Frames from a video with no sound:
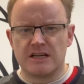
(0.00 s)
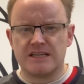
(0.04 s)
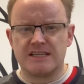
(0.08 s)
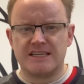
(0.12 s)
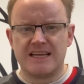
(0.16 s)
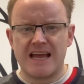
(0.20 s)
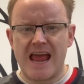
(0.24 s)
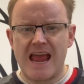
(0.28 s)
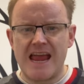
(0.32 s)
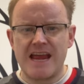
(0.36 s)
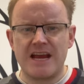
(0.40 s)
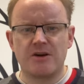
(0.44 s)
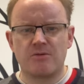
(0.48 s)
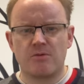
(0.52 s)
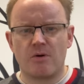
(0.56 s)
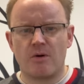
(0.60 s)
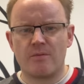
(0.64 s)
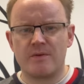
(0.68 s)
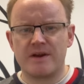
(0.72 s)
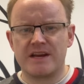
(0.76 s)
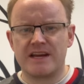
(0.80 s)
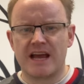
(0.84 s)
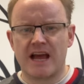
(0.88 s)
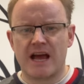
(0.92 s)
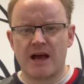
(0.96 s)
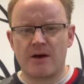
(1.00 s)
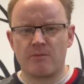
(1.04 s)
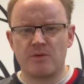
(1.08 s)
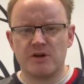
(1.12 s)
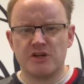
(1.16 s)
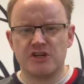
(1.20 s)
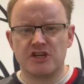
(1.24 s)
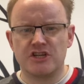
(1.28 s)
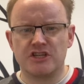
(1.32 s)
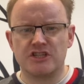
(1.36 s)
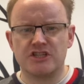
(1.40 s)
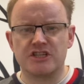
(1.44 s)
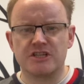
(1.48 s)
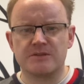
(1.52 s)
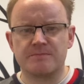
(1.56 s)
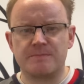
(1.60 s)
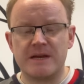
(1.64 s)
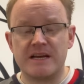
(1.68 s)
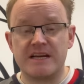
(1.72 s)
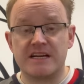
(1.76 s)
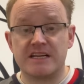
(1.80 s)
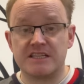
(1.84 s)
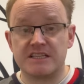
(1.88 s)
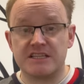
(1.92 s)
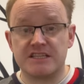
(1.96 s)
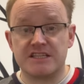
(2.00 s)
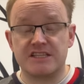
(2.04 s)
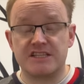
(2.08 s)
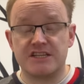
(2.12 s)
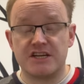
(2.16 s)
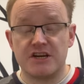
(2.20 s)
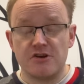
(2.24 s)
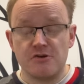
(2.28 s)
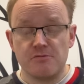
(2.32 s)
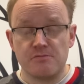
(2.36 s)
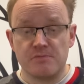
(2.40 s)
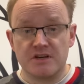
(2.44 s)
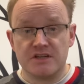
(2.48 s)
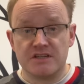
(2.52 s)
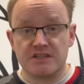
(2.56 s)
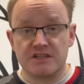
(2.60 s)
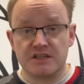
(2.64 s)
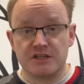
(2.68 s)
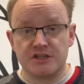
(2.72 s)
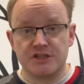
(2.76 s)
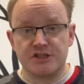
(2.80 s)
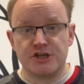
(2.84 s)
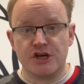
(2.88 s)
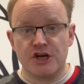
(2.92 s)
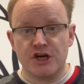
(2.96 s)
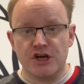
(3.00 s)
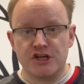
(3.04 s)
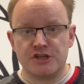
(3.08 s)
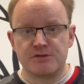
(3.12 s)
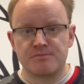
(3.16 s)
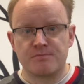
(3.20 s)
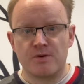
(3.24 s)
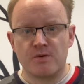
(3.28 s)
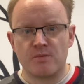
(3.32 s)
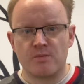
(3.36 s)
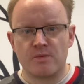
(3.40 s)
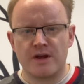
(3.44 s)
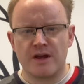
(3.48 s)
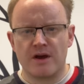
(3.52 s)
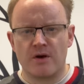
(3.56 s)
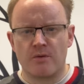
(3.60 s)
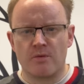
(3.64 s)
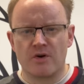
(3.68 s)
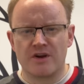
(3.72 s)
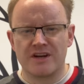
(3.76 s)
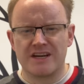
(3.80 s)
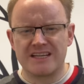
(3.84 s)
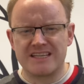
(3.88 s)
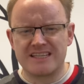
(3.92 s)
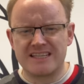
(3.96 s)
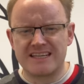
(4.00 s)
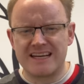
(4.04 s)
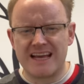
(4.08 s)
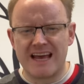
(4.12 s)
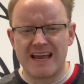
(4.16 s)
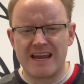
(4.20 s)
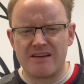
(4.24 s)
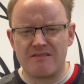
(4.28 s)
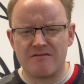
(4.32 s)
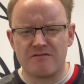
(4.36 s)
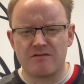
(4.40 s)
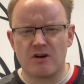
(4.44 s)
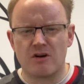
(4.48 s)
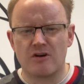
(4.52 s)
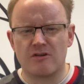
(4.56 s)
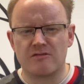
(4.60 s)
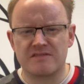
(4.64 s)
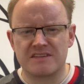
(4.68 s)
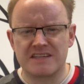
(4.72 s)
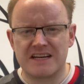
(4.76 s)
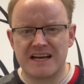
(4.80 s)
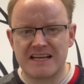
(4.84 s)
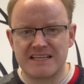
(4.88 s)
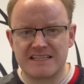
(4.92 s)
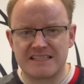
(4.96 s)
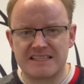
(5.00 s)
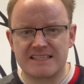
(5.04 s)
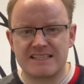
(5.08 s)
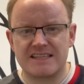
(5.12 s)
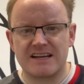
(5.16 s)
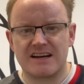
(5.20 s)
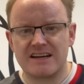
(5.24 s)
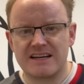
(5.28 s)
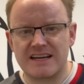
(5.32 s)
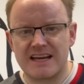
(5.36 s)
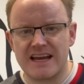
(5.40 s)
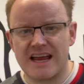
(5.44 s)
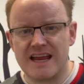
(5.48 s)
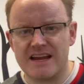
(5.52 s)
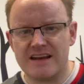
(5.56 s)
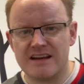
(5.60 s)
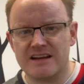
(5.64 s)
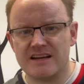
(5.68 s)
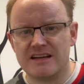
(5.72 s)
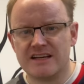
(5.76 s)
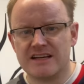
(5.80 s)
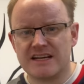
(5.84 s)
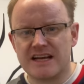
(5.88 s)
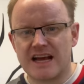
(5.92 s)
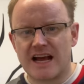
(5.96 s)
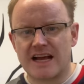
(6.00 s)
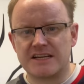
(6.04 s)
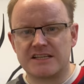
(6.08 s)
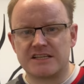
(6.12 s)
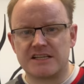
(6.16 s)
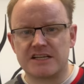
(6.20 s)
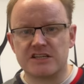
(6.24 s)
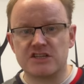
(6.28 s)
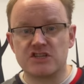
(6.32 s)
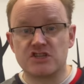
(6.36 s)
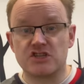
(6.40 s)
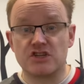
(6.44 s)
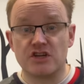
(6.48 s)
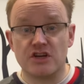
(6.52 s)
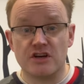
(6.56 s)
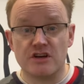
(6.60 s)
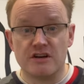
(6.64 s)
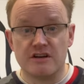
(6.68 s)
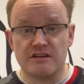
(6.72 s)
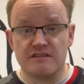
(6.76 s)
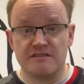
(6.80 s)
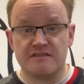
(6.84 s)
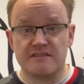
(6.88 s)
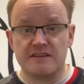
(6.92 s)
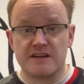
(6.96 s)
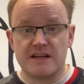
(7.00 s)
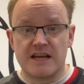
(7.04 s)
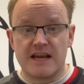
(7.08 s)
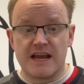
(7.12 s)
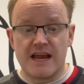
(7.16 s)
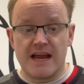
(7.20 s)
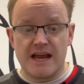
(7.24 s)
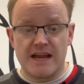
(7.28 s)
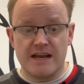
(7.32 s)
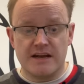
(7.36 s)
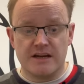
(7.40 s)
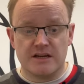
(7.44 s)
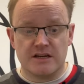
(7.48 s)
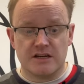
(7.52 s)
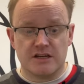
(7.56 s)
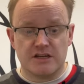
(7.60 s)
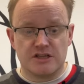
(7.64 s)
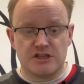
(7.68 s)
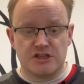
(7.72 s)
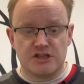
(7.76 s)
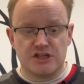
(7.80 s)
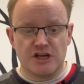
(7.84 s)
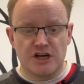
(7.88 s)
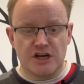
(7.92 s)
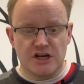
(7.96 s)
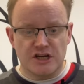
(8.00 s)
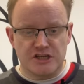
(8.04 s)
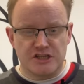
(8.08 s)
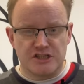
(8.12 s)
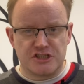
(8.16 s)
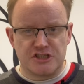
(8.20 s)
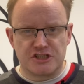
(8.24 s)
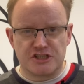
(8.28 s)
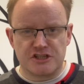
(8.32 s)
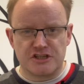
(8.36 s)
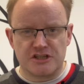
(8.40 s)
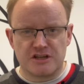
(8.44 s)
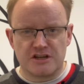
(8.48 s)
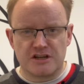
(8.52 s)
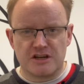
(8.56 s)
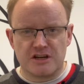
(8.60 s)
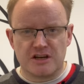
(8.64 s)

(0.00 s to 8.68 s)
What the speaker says: take what we can. We shouldn't just be consumers at church, but we are wanting to get involved, to get stuck in, and to serve in church.